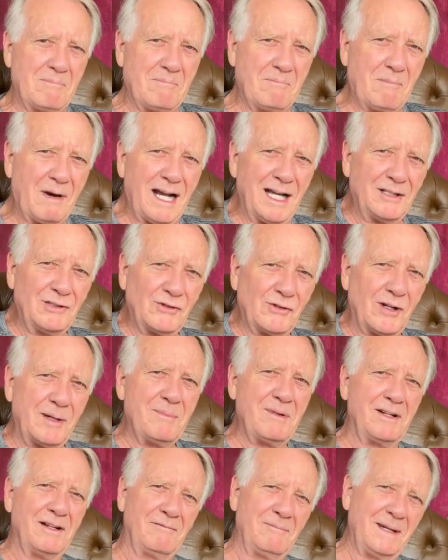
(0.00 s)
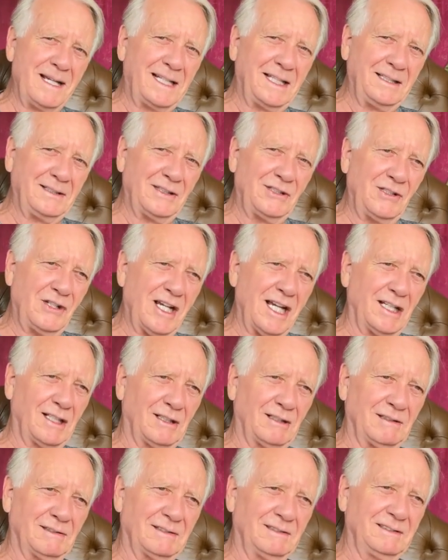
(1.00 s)
my enjoyment of making the
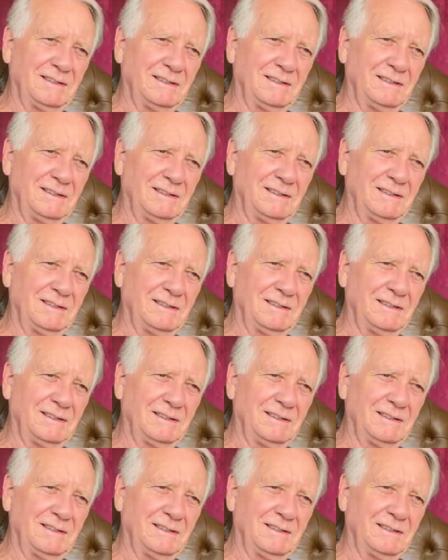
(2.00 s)
channel,